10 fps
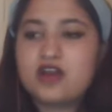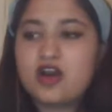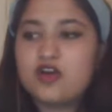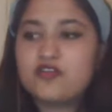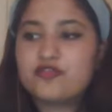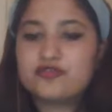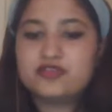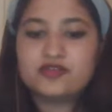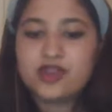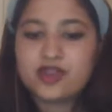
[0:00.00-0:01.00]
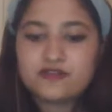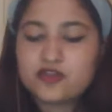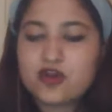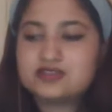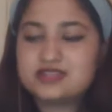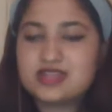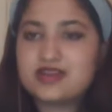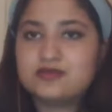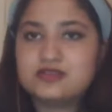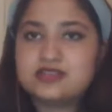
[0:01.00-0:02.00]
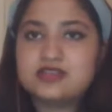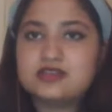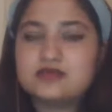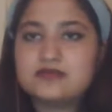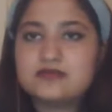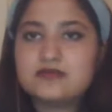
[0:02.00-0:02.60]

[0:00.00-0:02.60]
of the rail of thoughts that I was in